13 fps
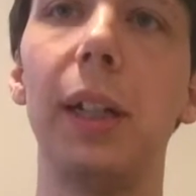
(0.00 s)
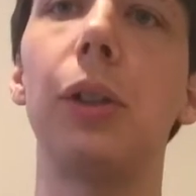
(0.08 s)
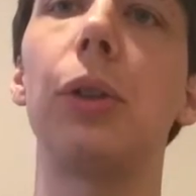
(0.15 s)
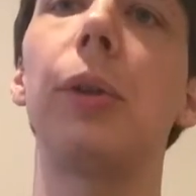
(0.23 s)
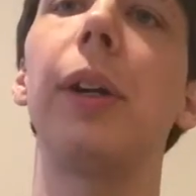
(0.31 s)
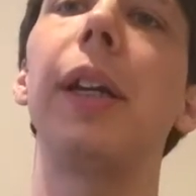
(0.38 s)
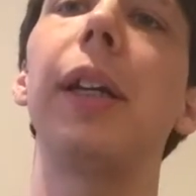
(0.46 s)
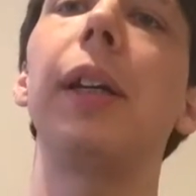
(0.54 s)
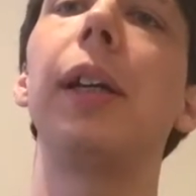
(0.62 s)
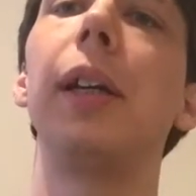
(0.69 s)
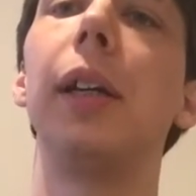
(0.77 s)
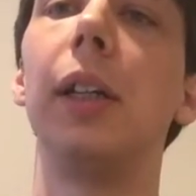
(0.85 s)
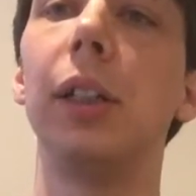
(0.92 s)
injury,
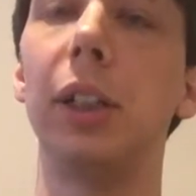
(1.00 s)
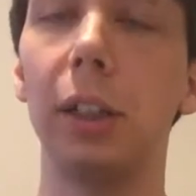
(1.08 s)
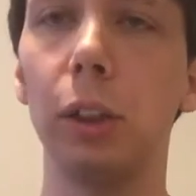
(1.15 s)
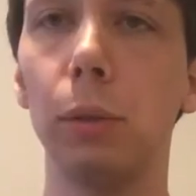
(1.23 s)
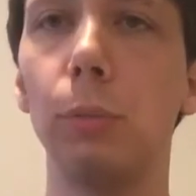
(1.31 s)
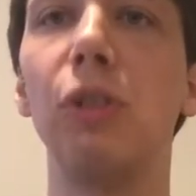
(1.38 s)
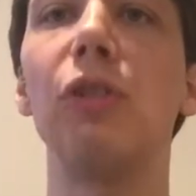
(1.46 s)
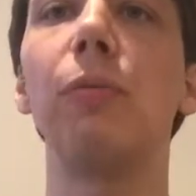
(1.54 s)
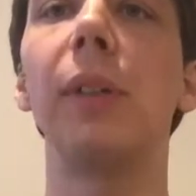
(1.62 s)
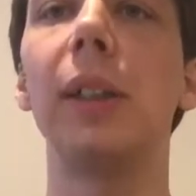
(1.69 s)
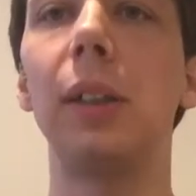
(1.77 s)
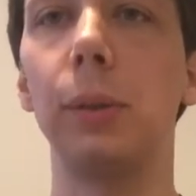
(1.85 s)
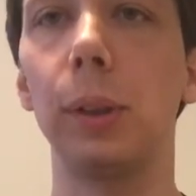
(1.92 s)
gentle
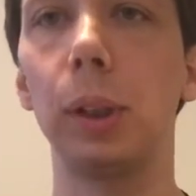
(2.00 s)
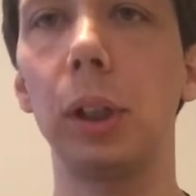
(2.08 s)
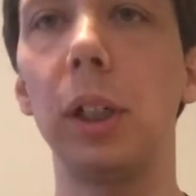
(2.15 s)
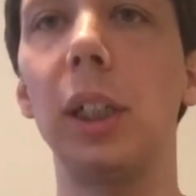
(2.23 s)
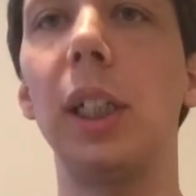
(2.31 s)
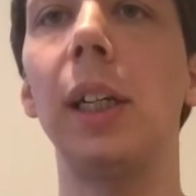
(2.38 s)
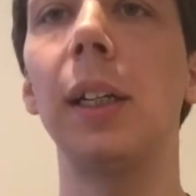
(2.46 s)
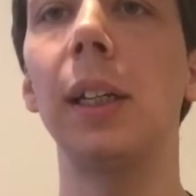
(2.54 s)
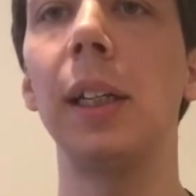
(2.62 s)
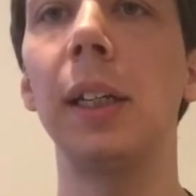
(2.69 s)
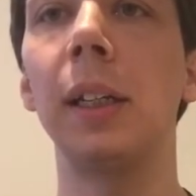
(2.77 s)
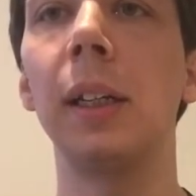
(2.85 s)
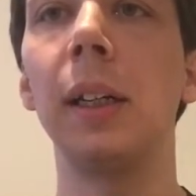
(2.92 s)
movement to encourage
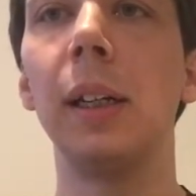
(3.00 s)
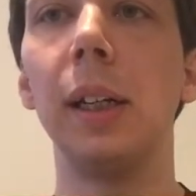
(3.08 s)
healing,